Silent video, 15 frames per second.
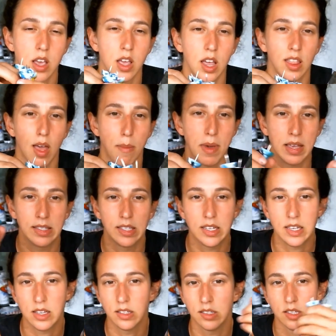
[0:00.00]
and that makes it
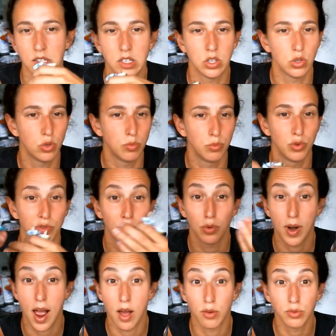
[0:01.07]
easy to move
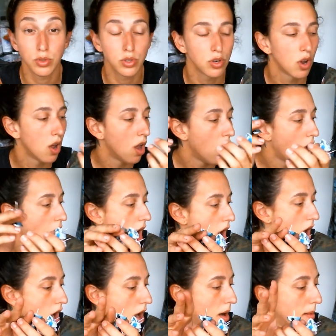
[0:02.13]
around.
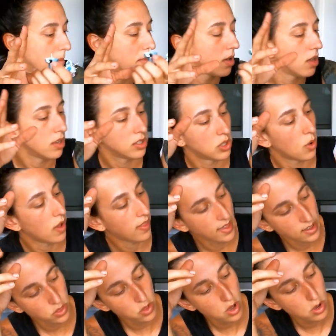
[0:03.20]
So I
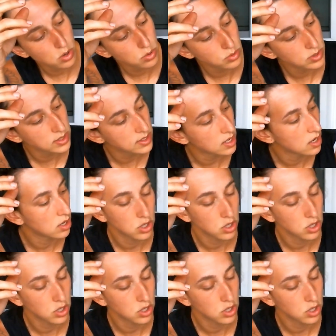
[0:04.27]
like those.